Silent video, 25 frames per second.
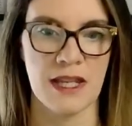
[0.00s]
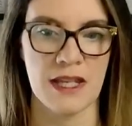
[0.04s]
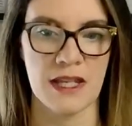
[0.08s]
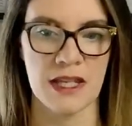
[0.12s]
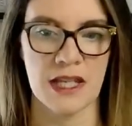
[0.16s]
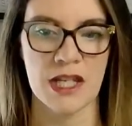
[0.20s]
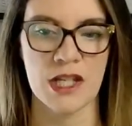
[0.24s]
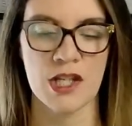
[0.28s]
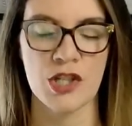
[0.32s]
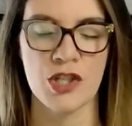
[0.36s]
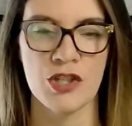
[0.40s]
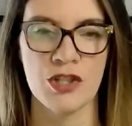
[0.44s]

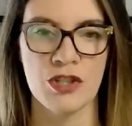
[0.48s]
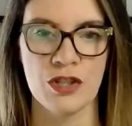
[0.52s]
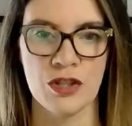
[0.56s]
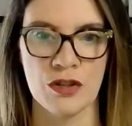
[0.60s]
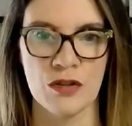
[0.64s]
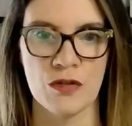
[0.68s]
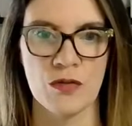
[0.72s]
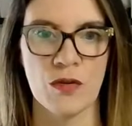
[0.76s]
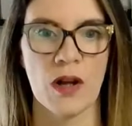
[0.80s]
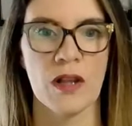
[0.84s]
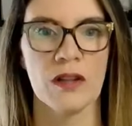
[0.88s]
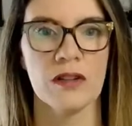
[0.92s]
it can
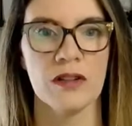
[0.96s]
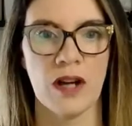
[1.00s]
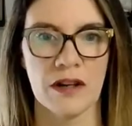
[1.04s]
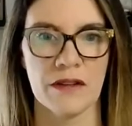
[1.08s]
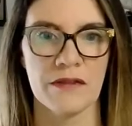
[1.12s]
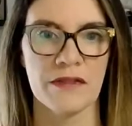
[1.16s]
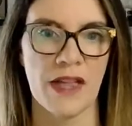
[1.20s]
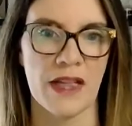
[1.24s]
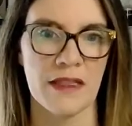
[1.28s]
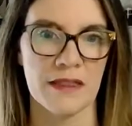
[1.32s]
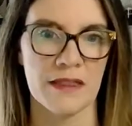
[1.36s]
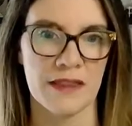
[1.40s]
do a lot
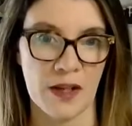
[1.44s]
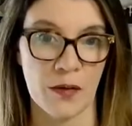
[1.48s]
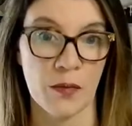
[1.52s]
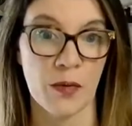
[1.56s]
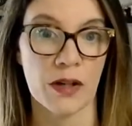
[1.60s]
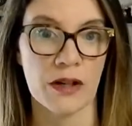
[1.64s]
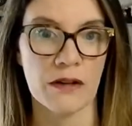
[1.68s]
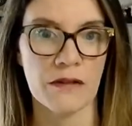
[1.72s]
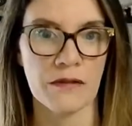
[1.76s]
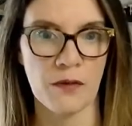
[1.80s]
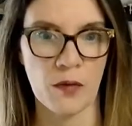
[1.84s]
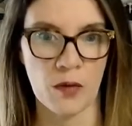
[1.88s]
of that
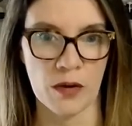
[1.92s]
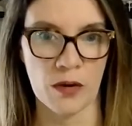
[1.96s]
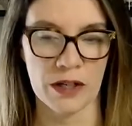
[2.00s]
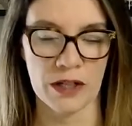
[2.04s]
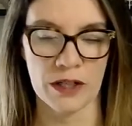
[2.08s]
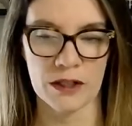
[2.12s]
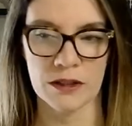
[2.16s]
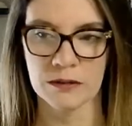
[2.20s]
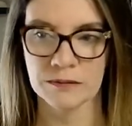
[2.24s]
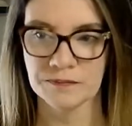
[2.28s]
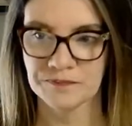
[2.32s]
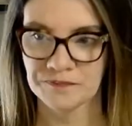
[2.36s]
legwork for
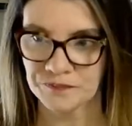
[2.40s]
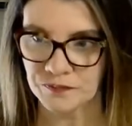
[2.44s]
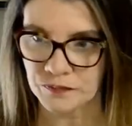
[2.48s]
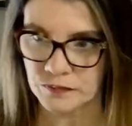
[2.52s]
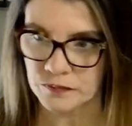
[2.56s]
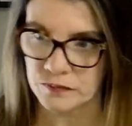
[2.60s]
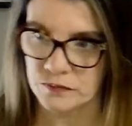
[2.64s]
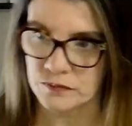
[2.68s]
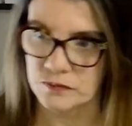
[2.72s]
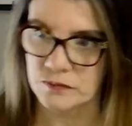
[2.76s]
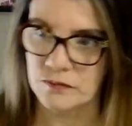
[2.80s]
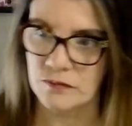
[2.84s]
you.
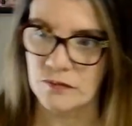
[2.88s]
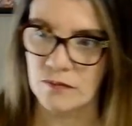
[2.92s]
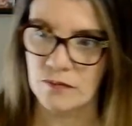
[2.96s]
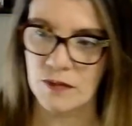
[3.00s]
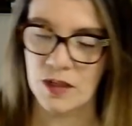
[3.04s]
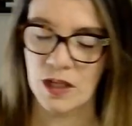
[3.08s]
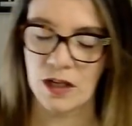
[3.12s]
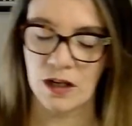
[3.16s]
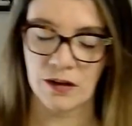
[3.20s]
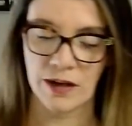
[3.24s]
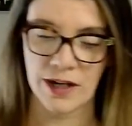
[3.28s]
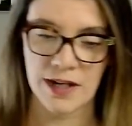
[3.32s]

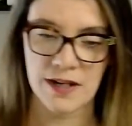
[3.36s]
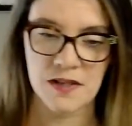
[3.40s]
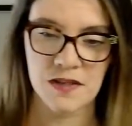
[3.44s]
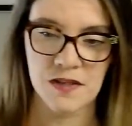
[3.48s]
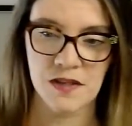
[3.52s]
All right.